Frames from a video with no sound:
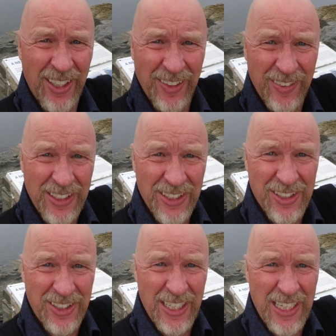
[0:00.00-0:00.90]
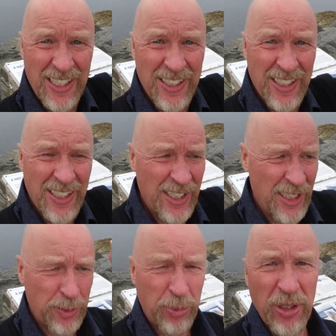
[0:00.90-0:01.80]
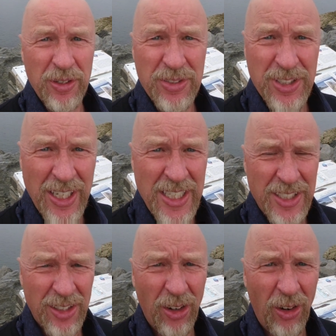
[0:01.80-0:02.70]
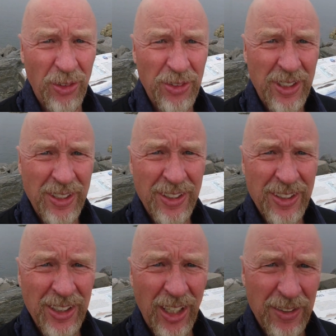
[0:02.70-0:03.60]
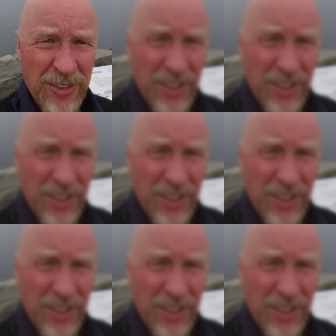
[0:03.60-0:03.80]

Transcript: over just there is the point of Slate on the Isle of